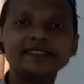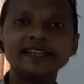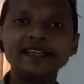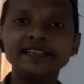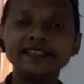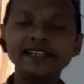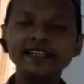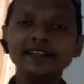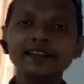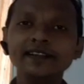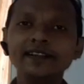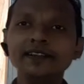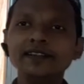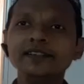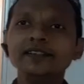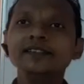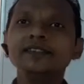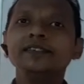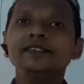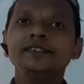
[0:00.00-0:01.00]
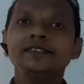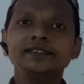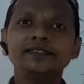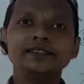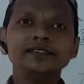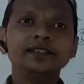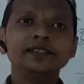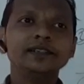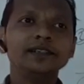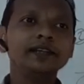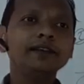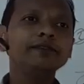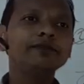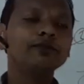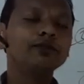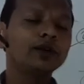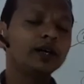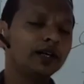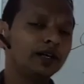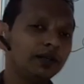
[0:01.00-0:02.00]
rented, if
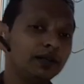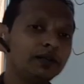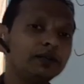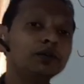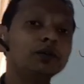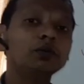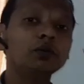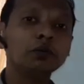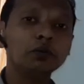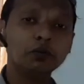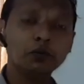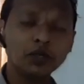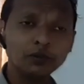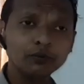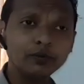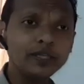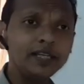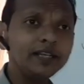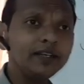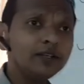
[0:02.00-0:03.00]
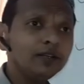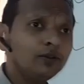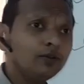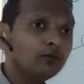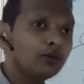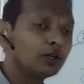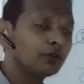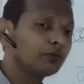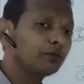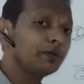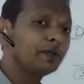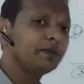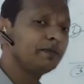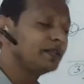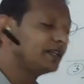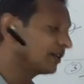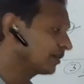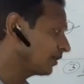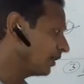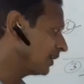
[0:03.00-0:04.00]
what would be
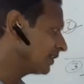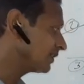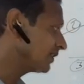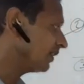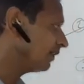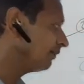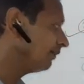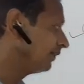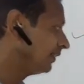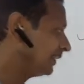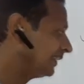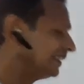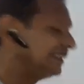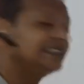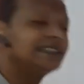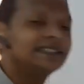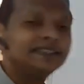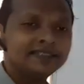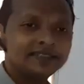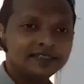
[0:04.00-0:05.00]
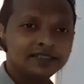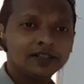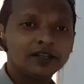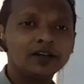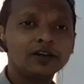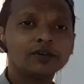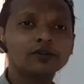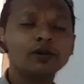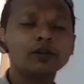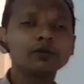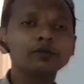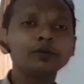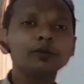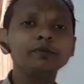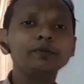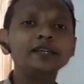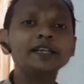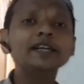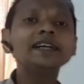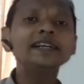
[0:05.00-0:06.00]
the cost of, or what would
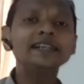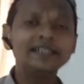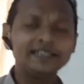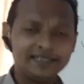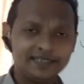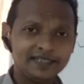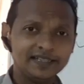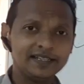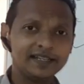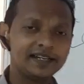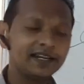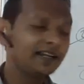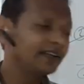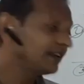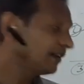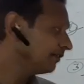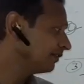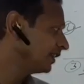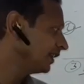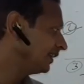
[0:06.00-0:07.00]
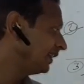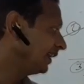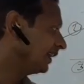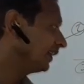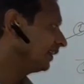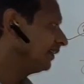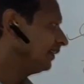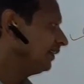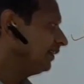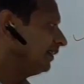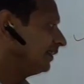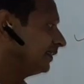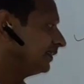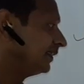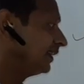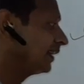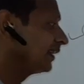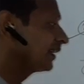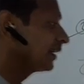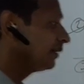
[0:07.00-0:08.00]
be the rent of the thing?
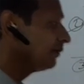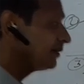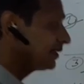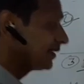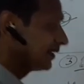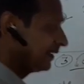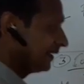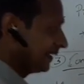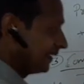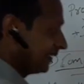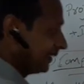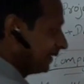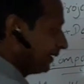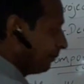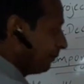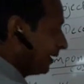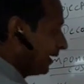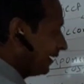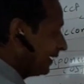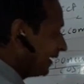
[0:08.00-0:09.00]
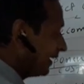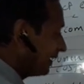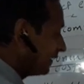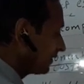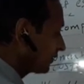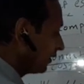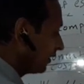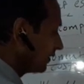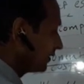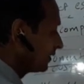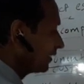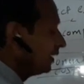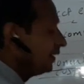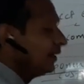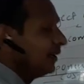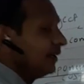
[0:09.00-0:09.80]
Then comes the maintenance cost.